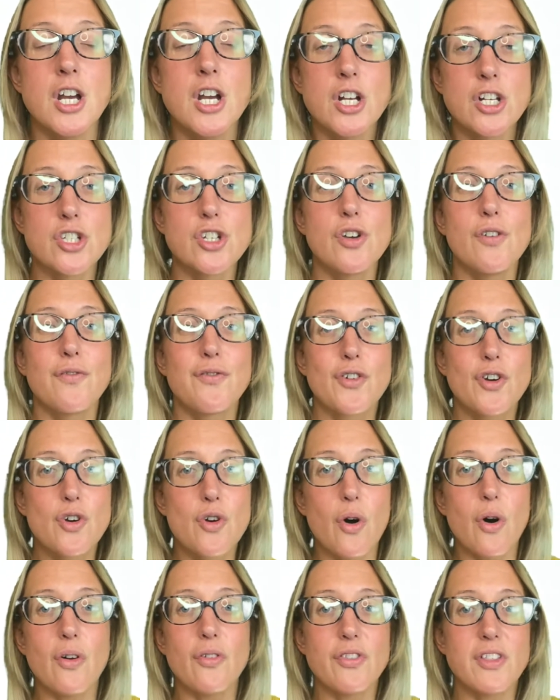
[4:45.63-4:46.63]
So you've
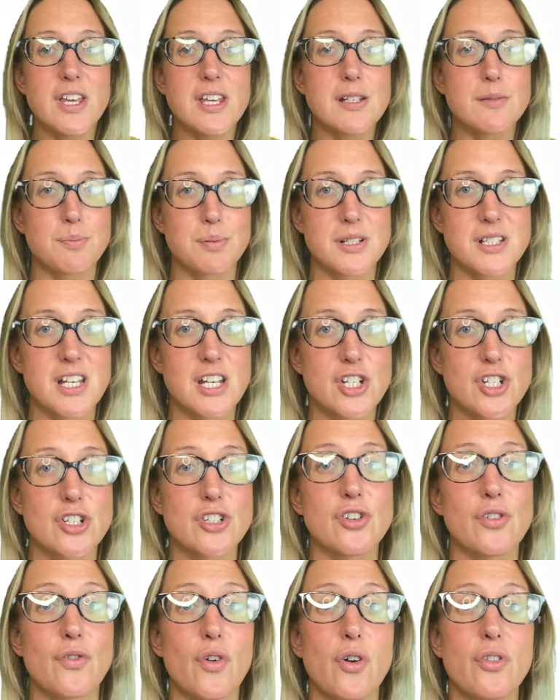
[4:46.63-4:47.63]
got these positions,
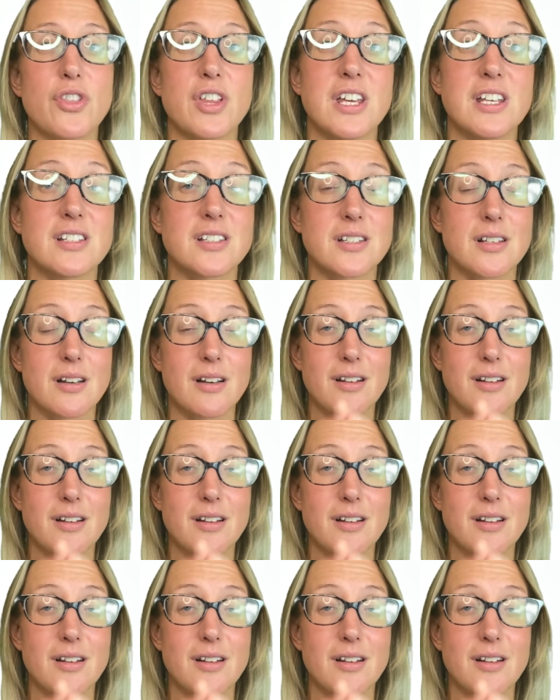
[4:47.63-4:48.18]
you've got this